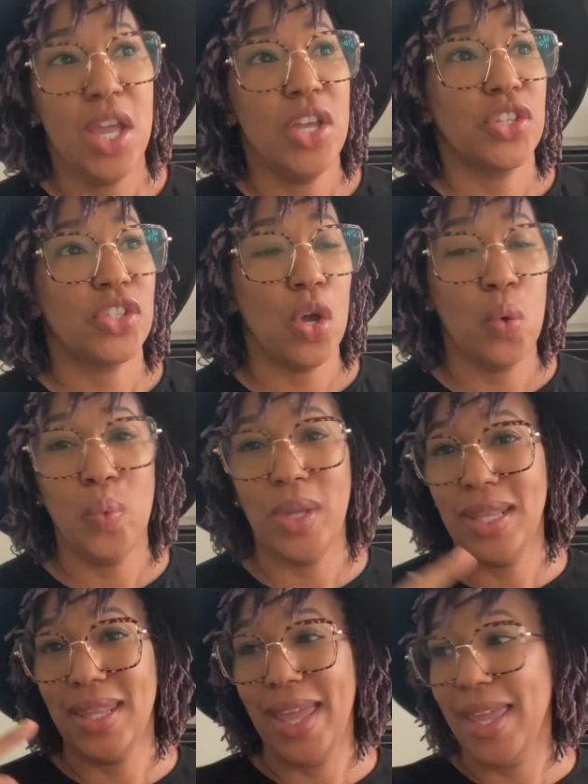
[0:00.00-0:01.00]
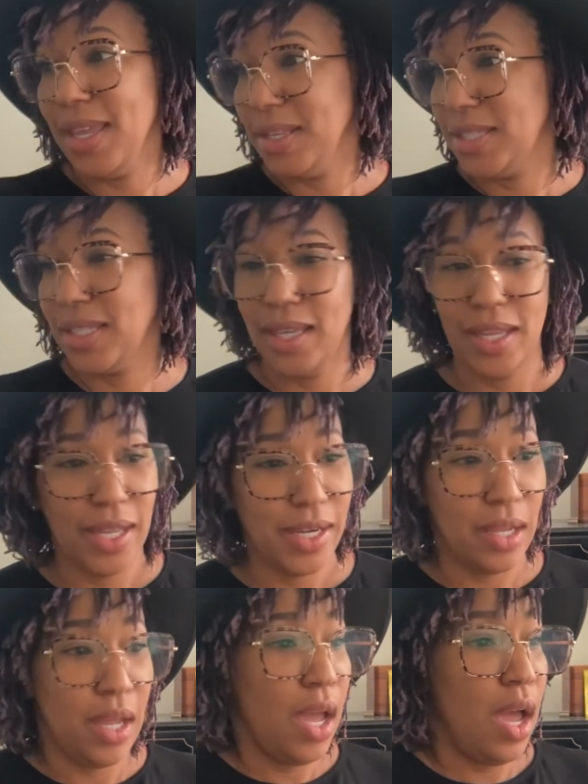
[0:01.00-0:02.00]
So when they
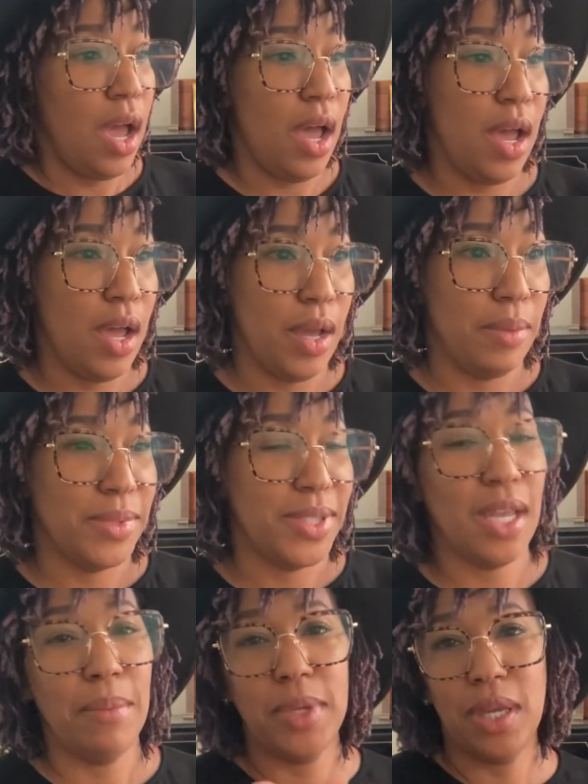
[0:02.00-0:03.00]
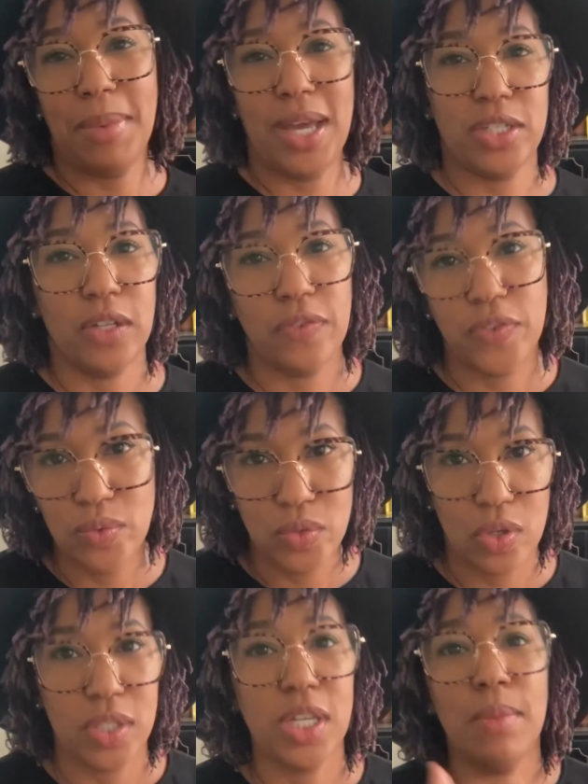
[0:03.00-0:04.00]
said, tell me about your
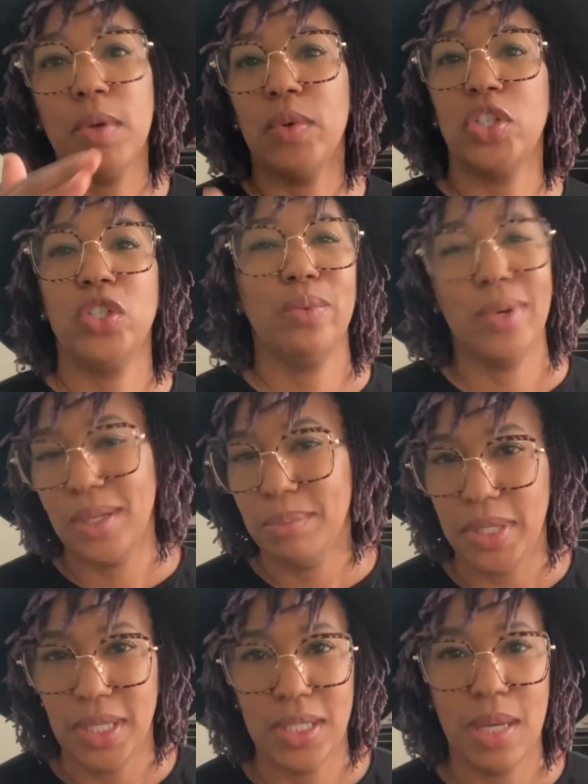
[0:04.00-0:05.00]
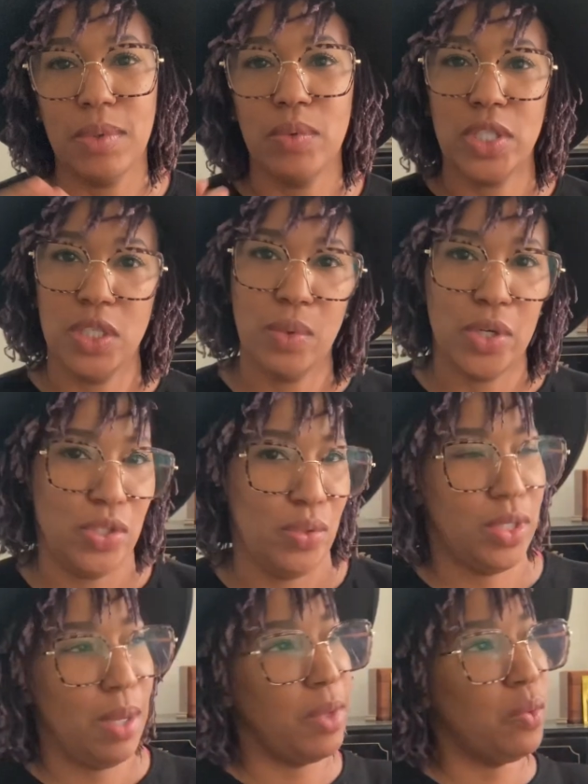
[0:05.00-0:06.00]
future, or tell me what you want to be, tell me what you want to do,
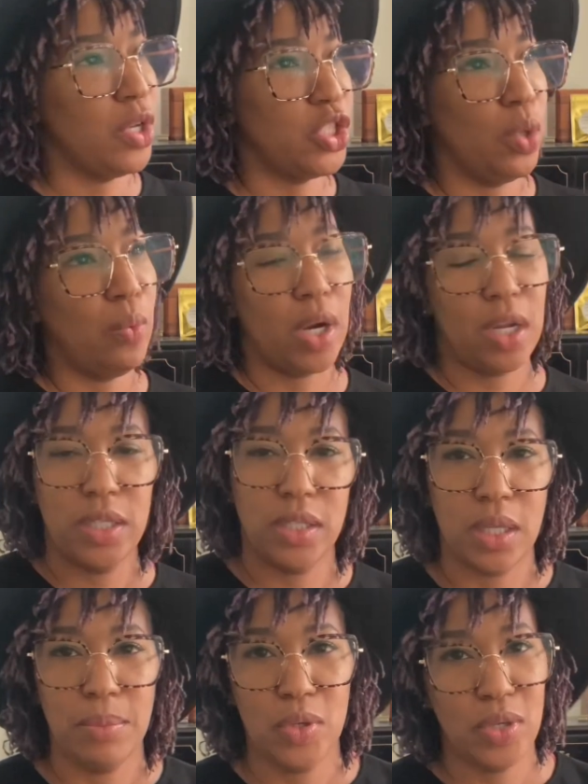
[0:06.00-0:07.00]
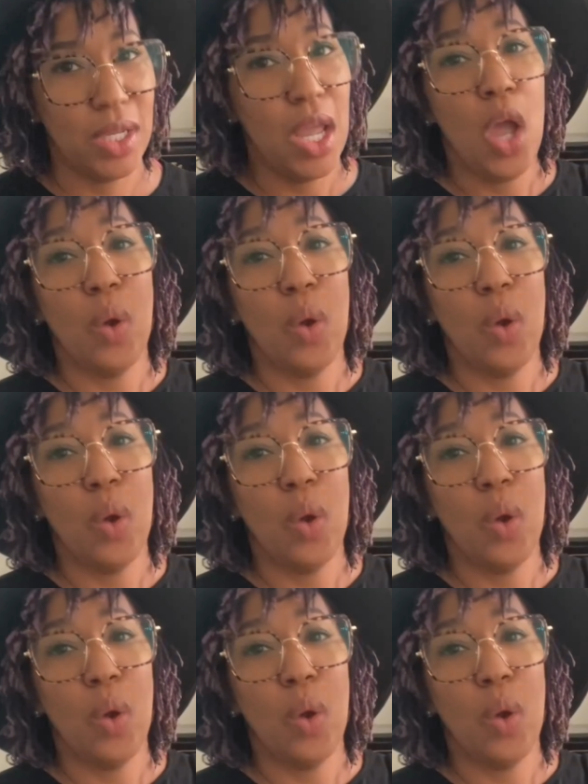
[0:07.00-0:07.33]
tell me what you're working in the community,